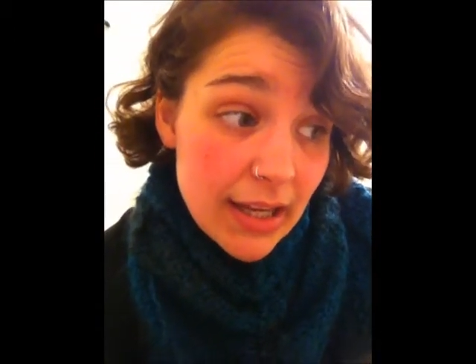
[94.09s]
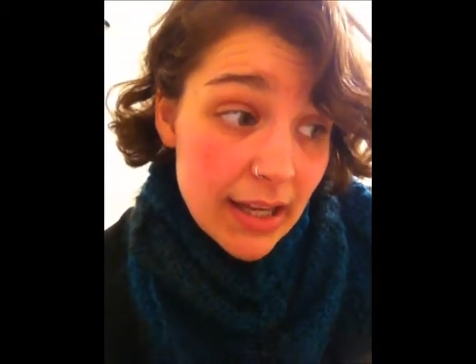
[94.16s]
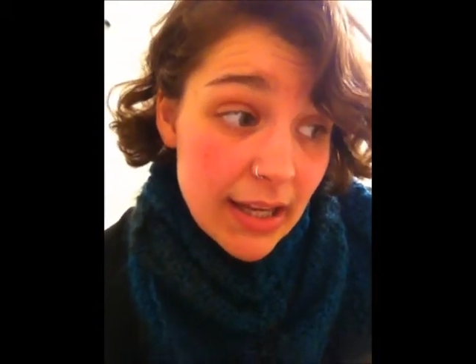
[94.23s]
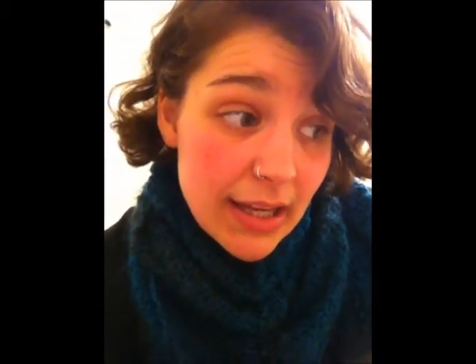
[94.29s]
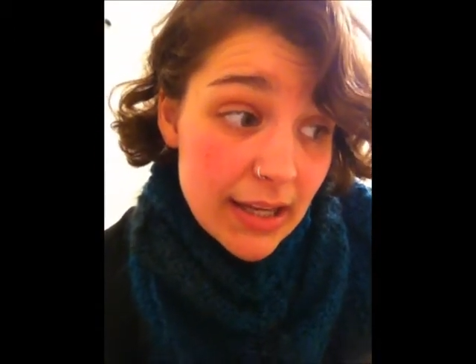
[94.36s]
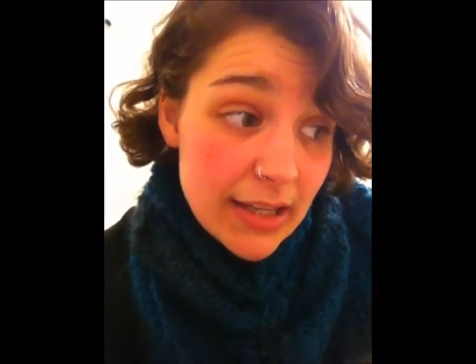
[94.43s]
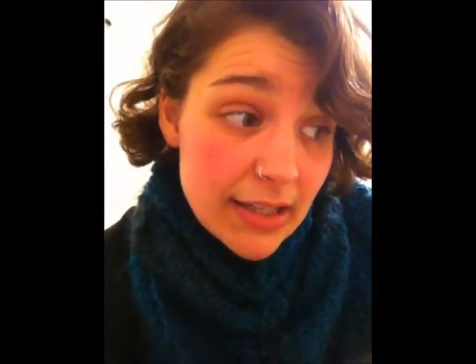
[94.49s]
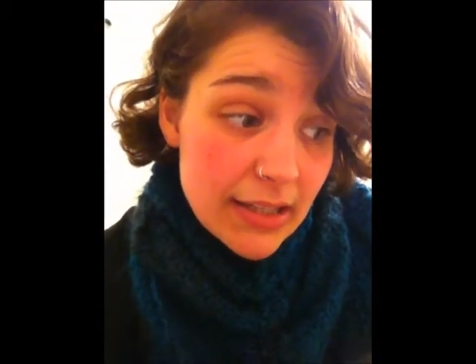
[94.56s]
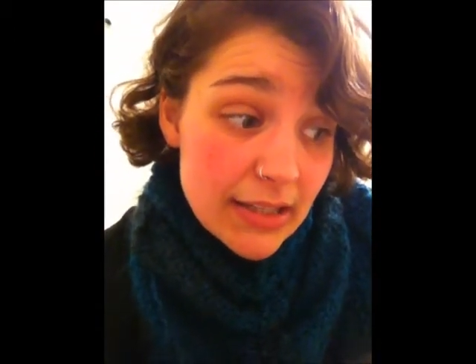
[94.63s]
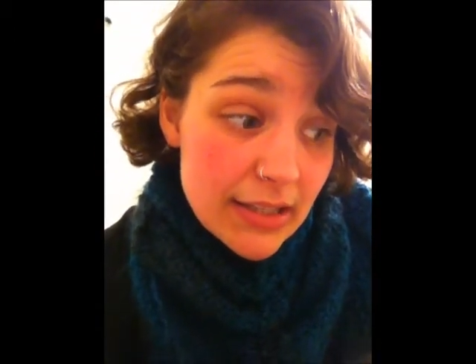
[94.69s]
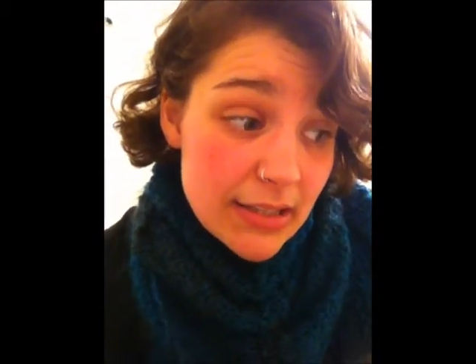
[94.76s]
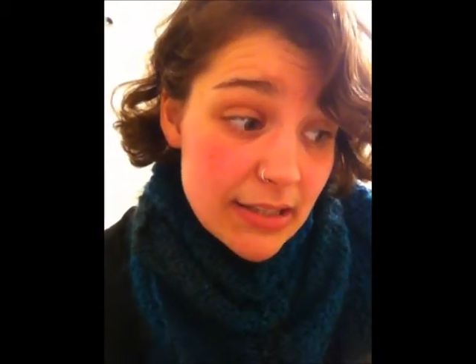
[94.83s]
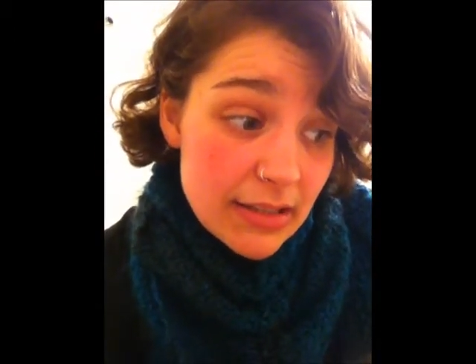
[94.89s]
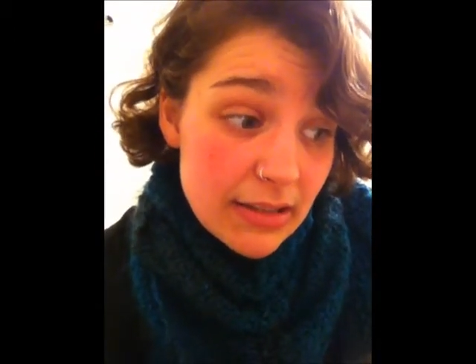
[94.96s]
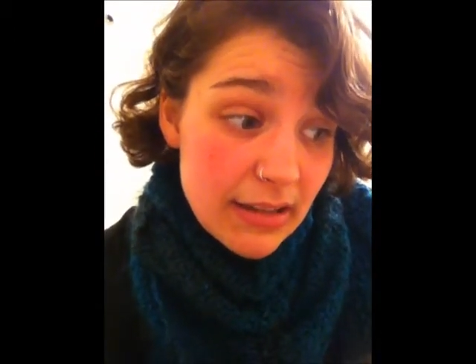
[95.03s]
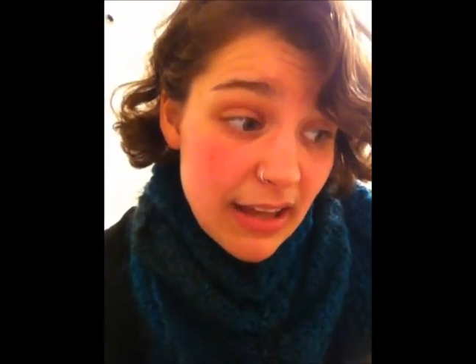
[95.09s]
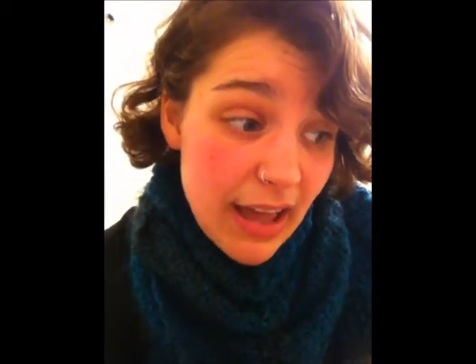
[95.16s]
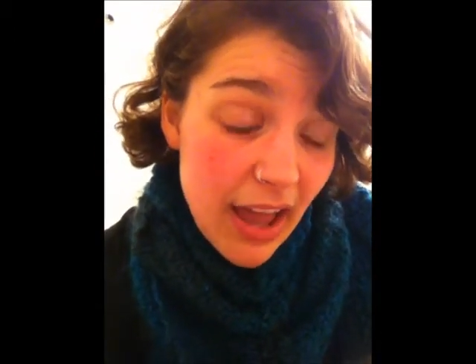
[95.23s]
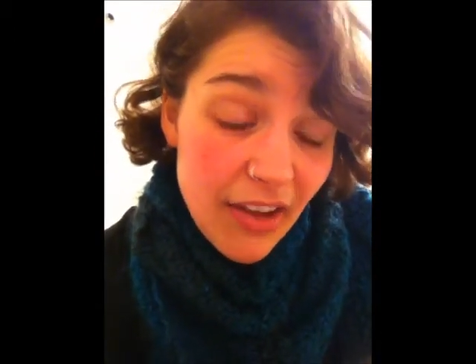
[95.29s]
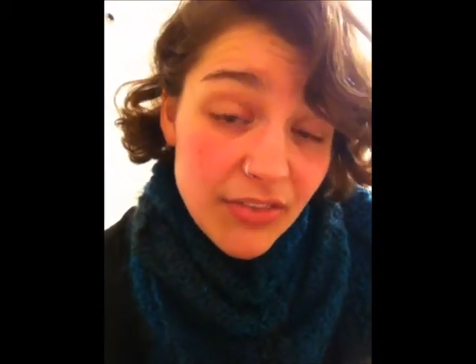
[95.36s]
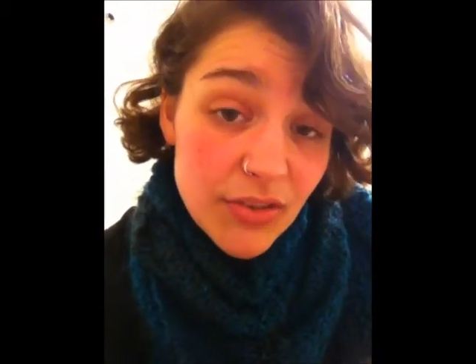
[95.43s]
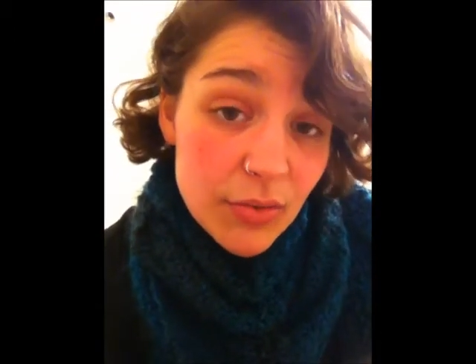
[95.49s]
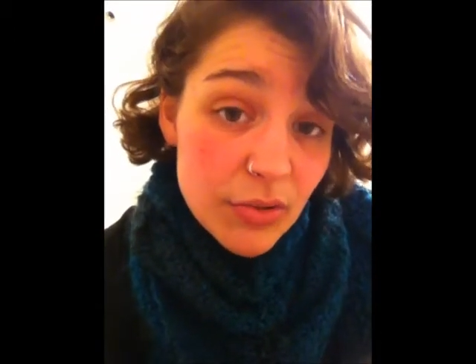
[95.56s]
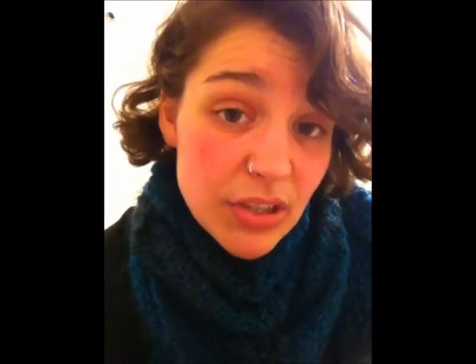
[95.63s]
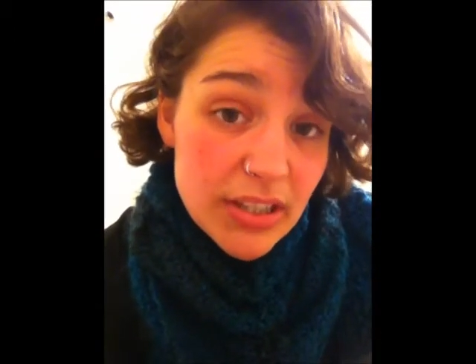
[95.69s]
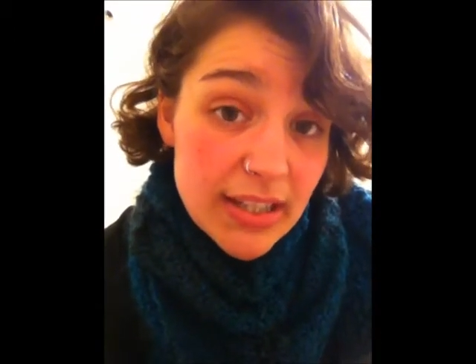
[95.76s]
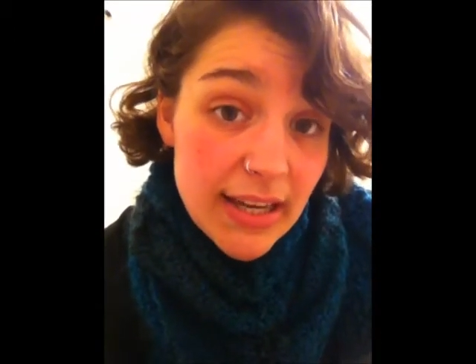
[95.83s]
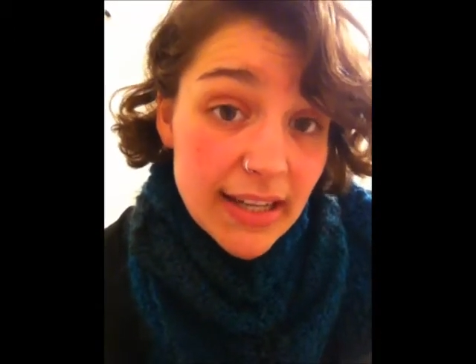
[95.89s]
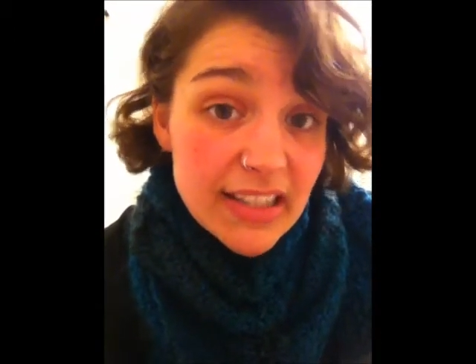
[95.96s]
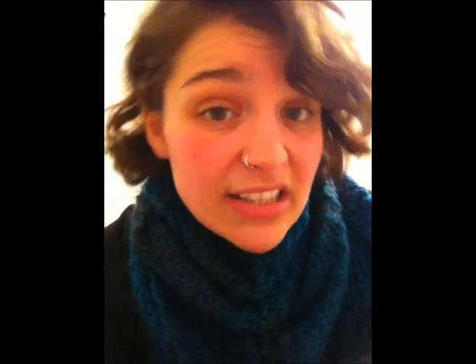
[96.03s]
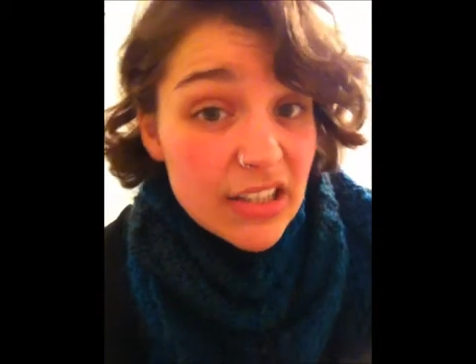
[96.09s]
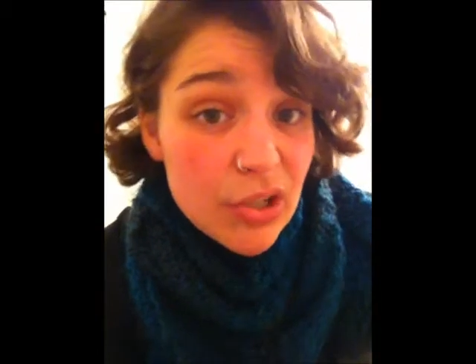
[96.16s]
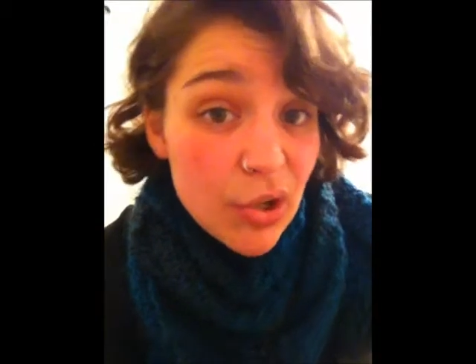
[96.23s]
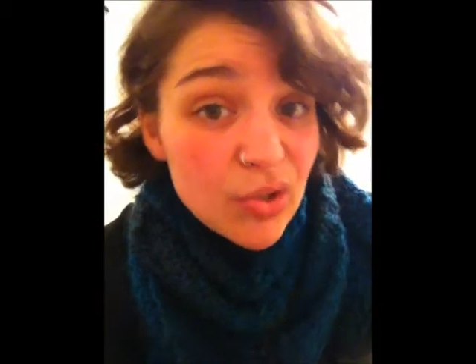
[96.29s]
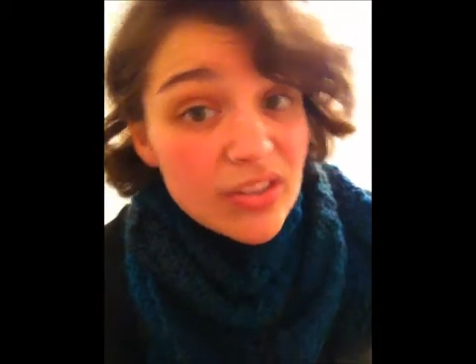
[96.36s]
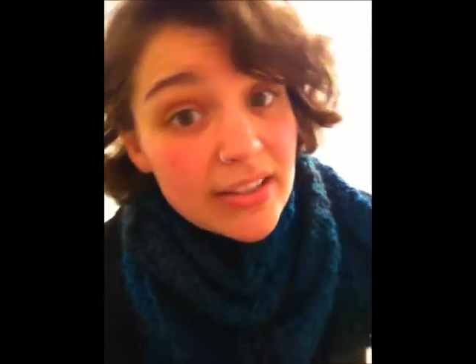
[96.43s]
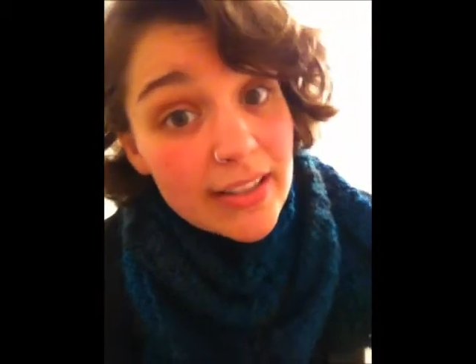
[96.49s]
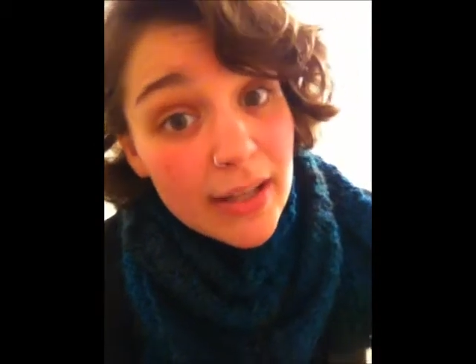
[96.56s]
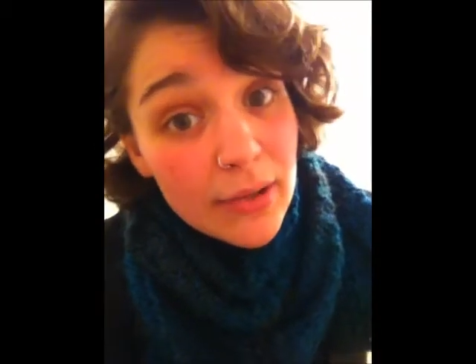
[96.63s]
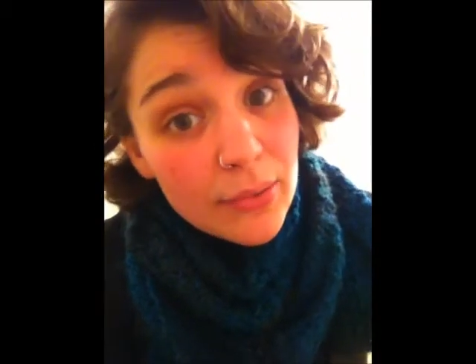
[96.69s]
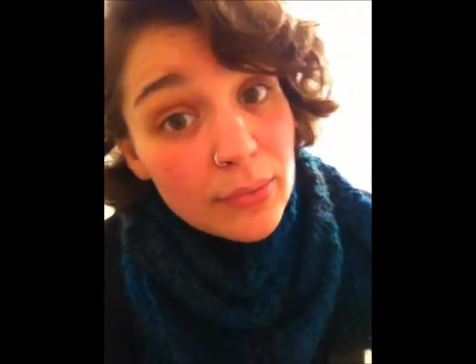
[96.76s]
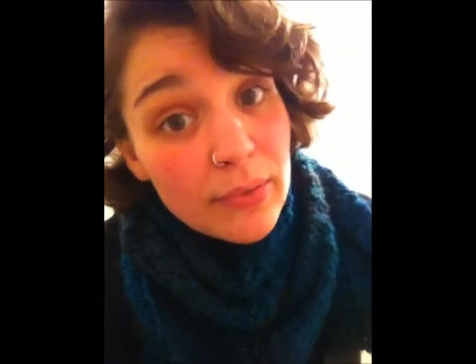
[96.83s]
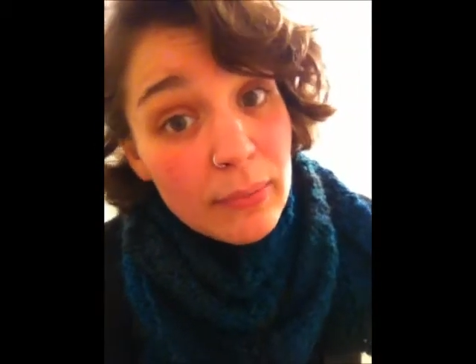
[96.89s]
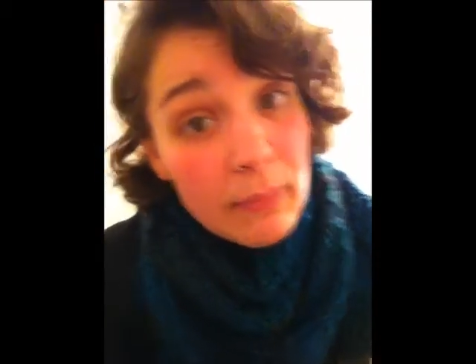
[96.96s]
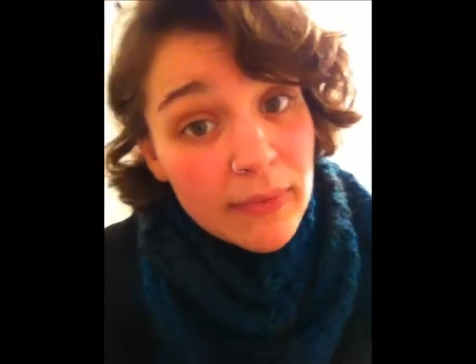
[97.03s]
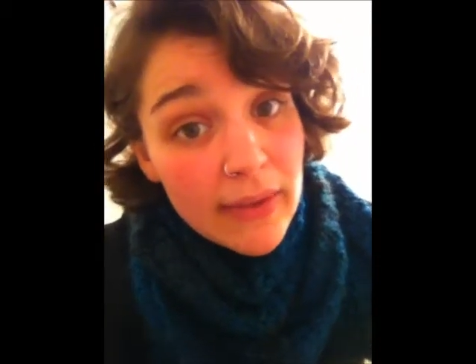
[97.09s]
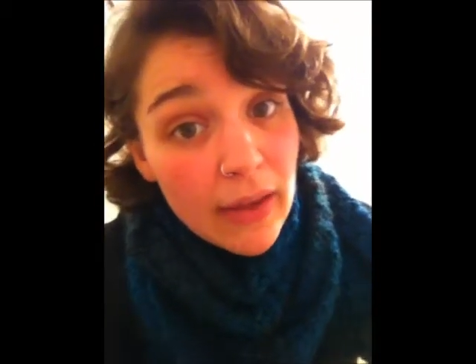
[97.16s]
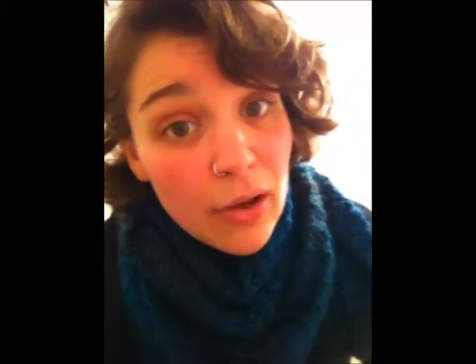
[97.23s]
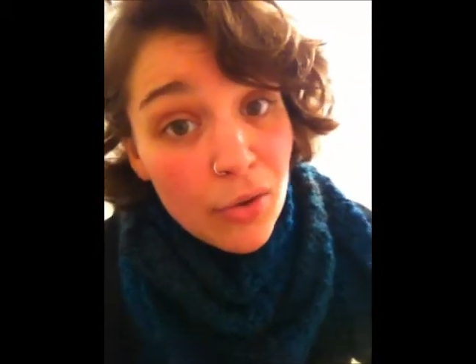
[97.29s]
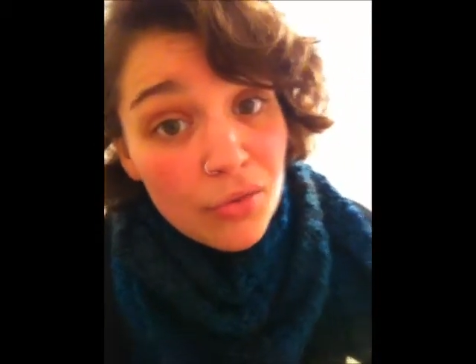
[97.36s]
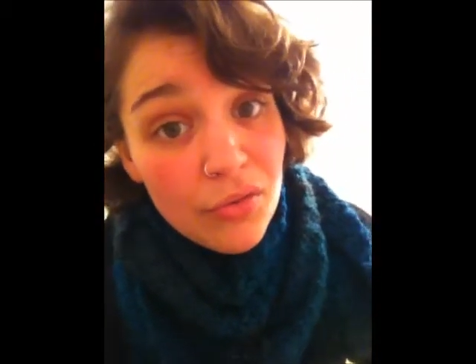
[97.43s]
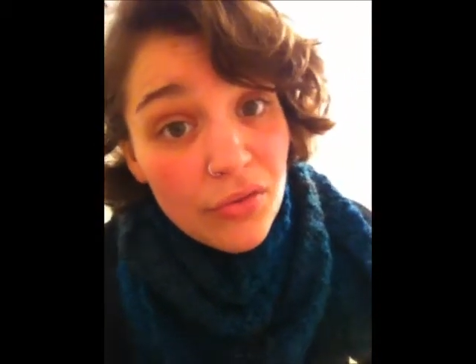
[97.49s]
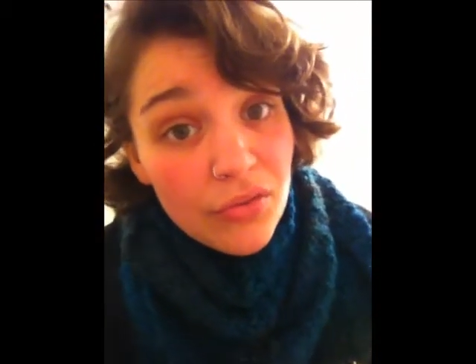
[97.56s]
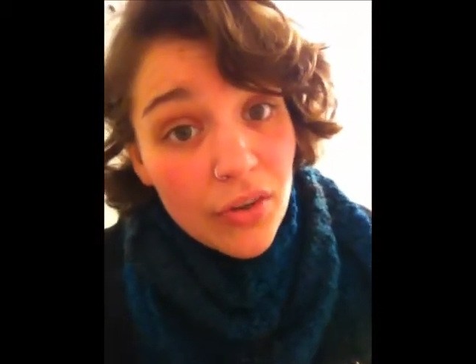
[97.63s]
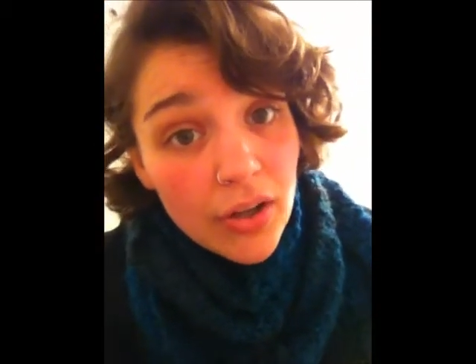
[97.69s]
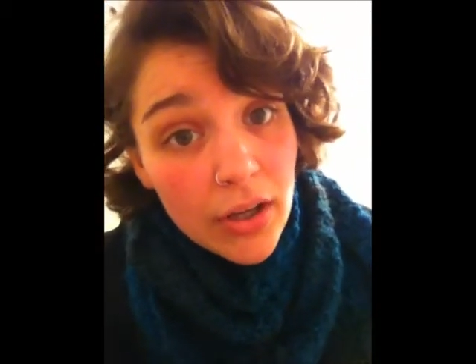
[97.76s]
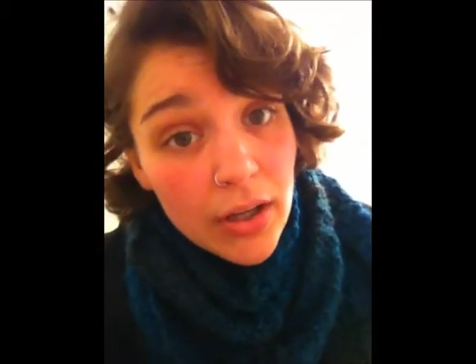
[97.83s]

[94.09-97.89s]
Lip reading: And afterwards he actually goes and kills himself,